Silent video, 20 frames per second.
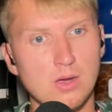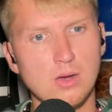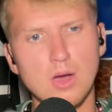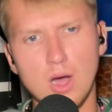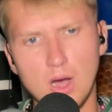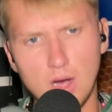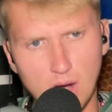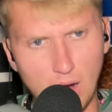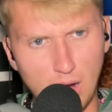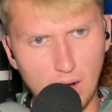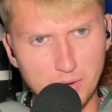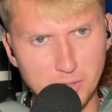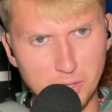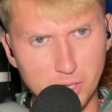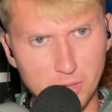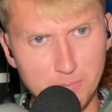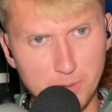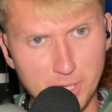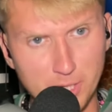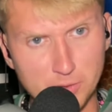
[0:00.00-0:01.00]
Oh, you're
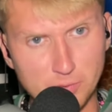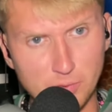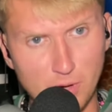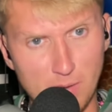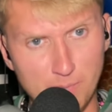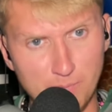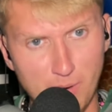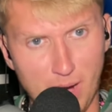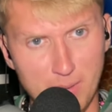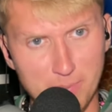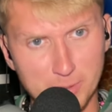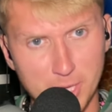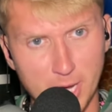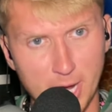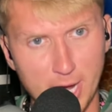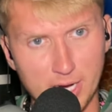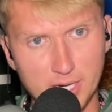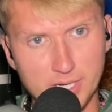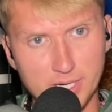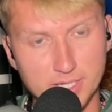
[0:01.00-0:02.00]
a Big 12
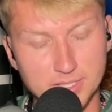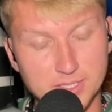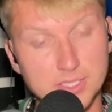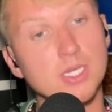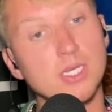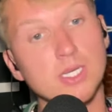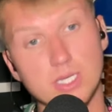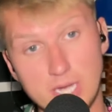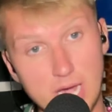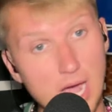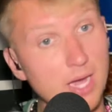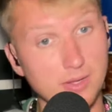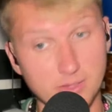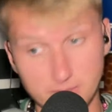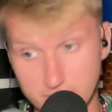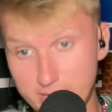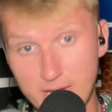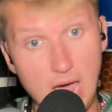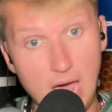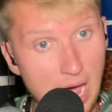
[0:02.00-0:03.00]
propagandist.
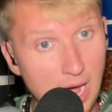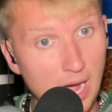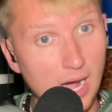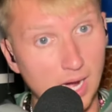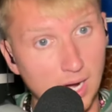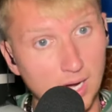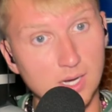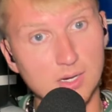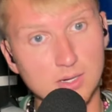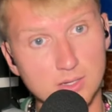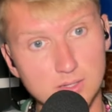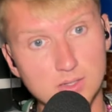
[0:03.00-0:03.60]
Yeah.